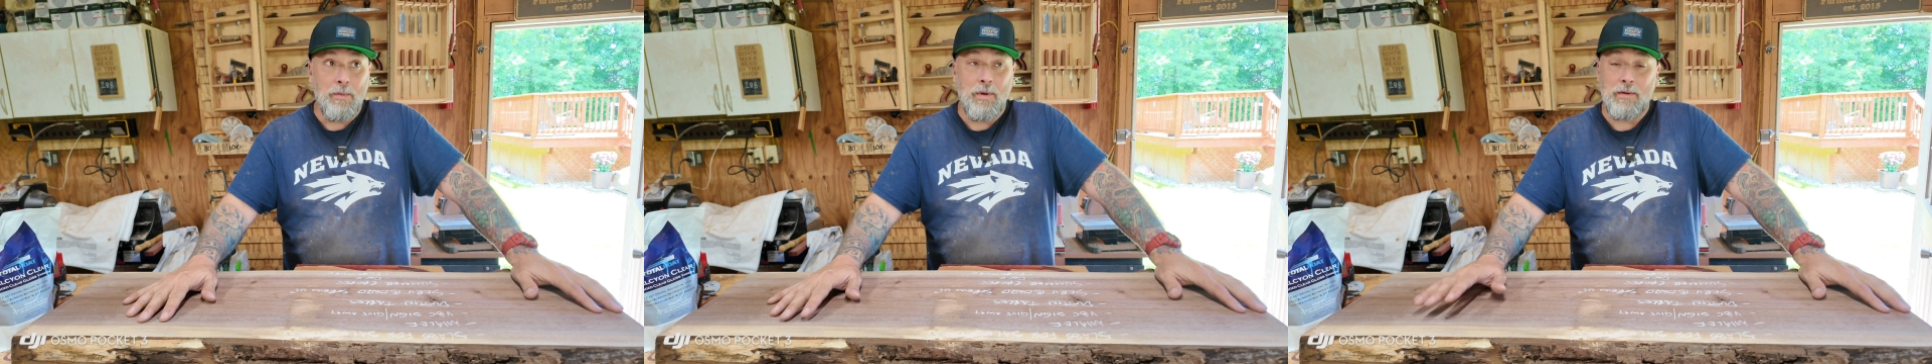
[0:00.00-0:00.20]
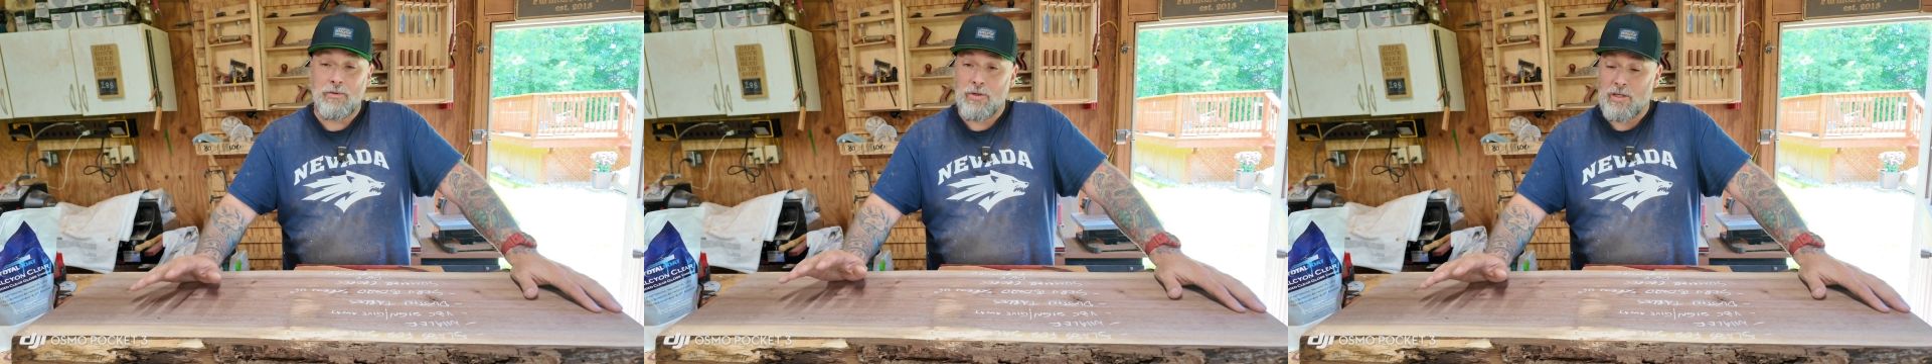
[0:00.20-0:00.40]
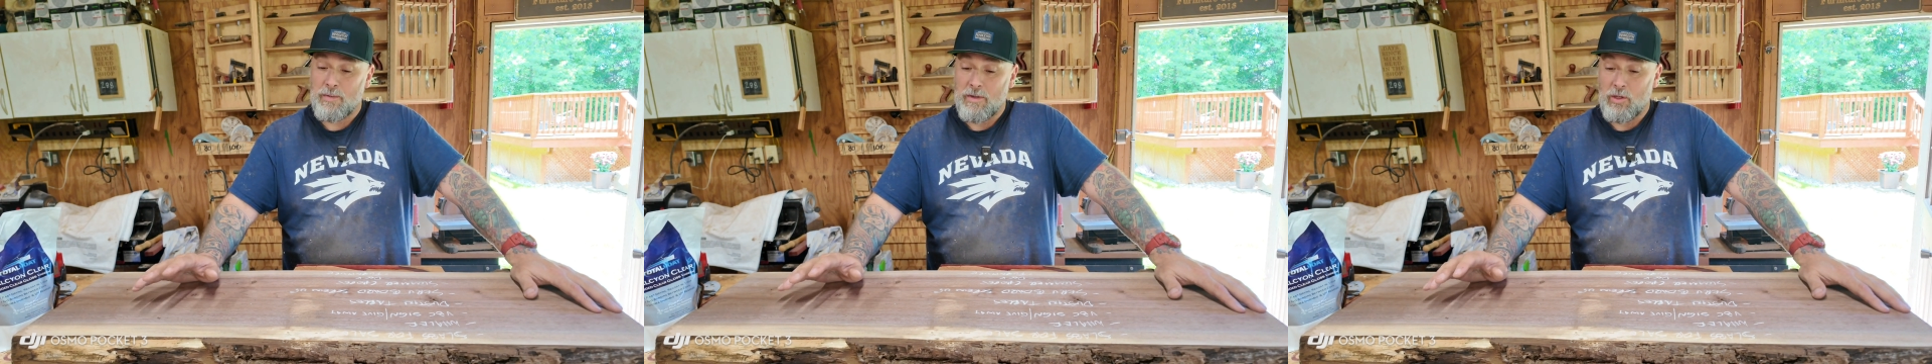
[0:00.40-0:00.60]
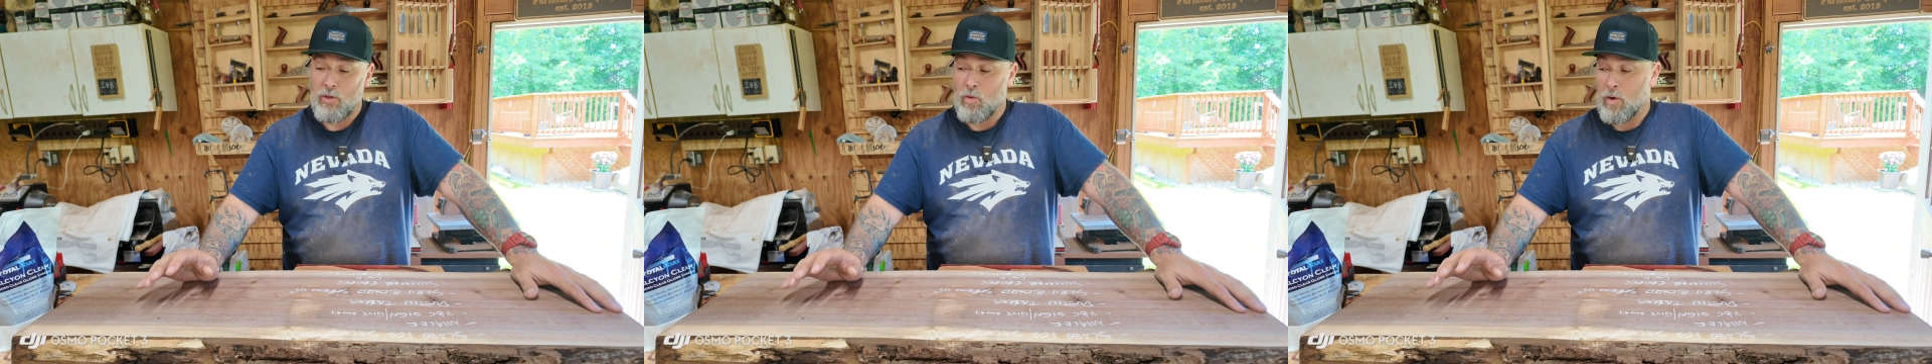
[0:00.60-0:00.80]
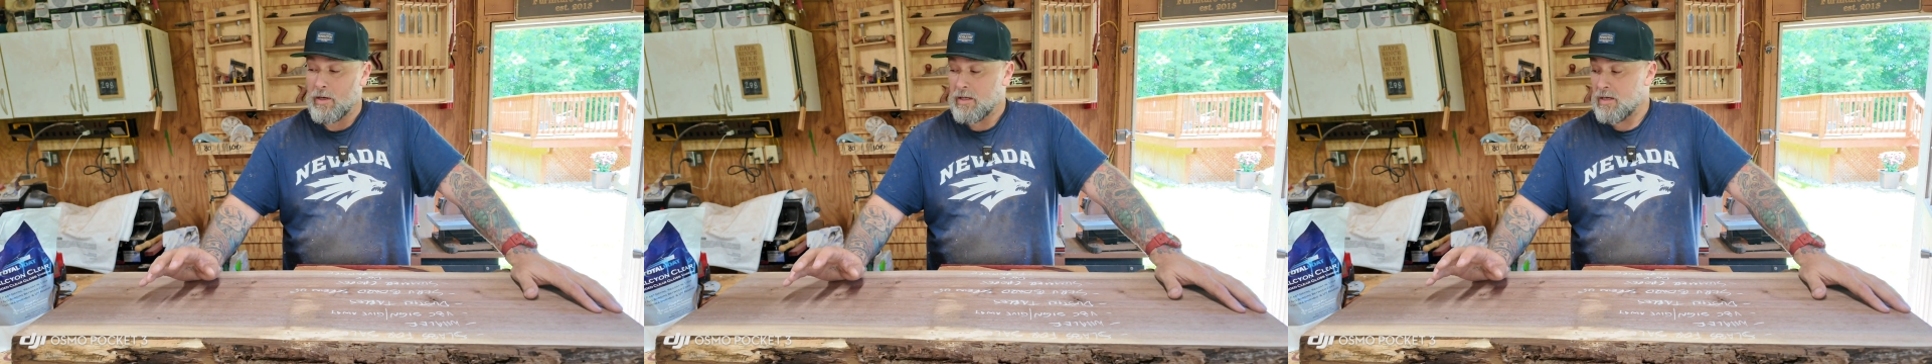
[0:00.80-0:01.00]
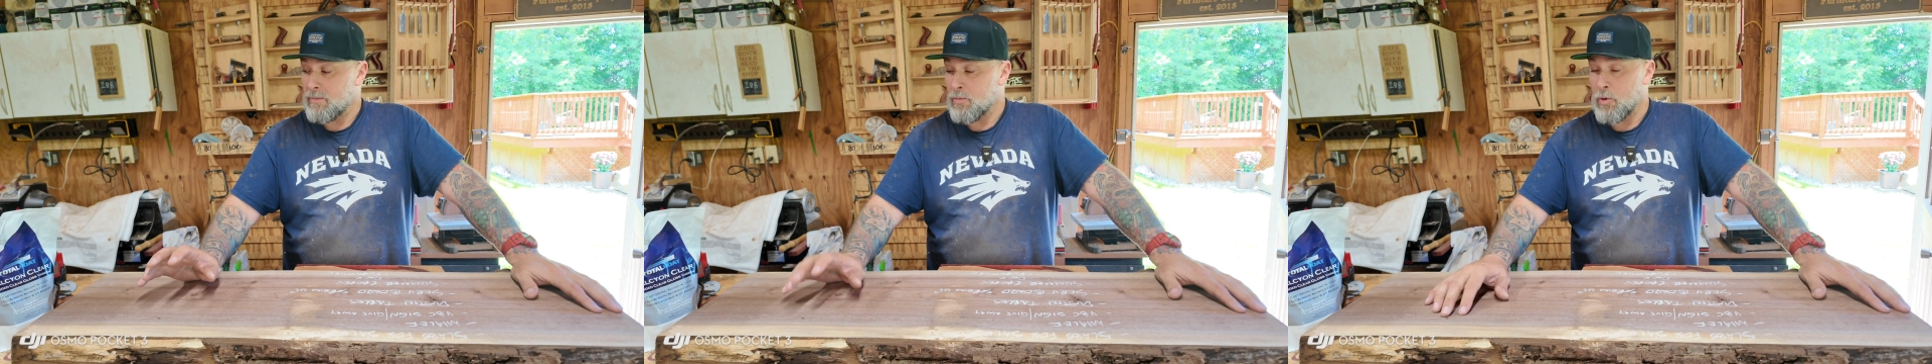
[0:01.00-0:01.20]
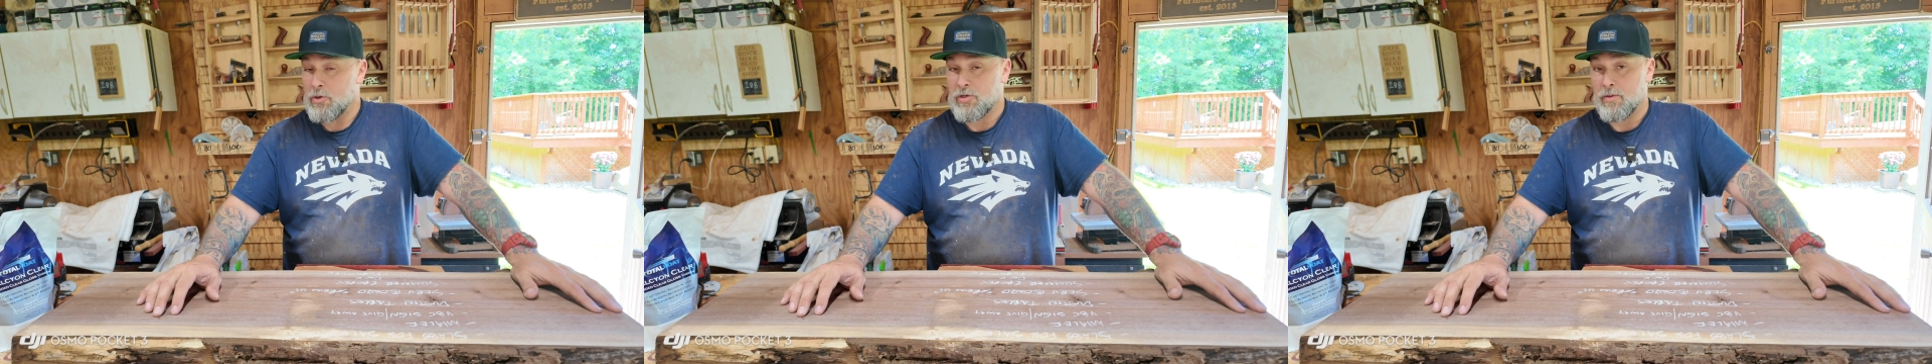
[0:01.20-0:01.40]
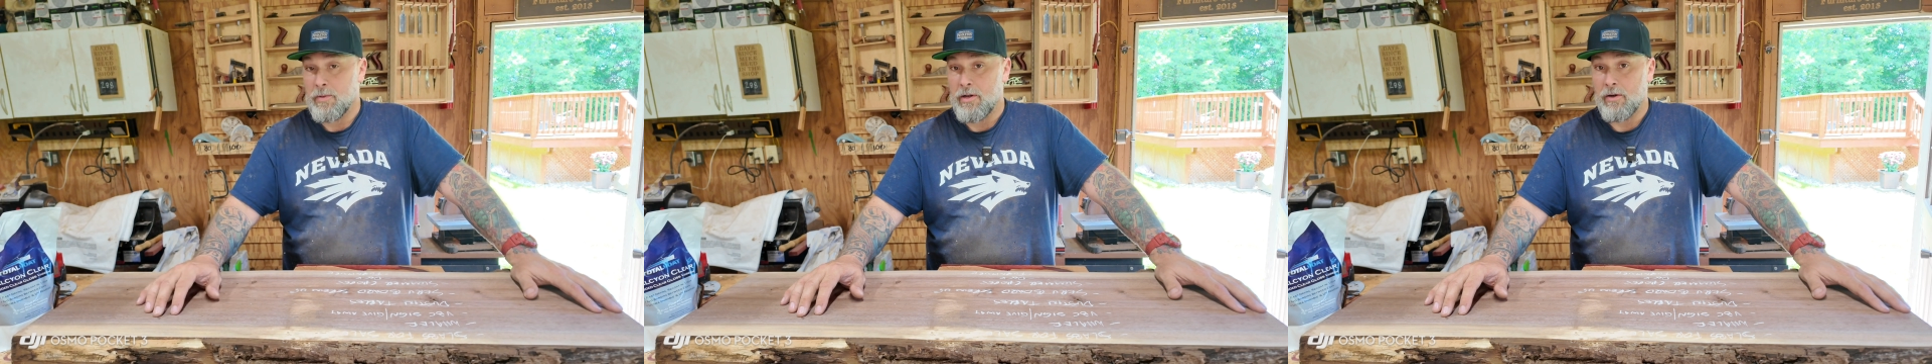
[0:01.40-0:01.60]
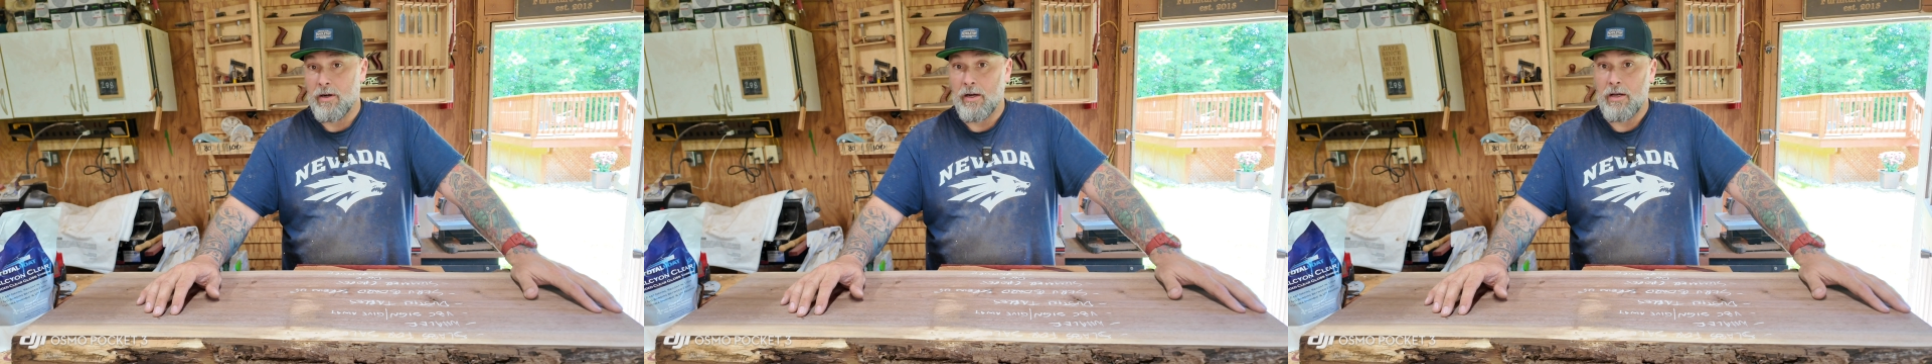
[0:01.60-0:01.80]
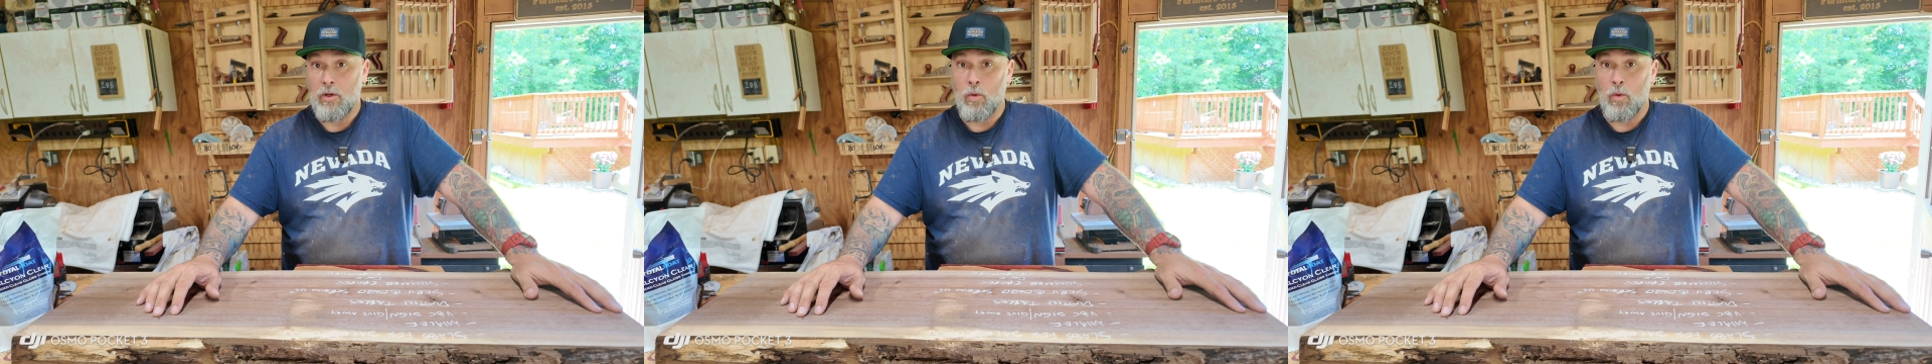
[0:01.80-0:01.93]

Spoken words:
but trust me, you want to get a moisture meter on it.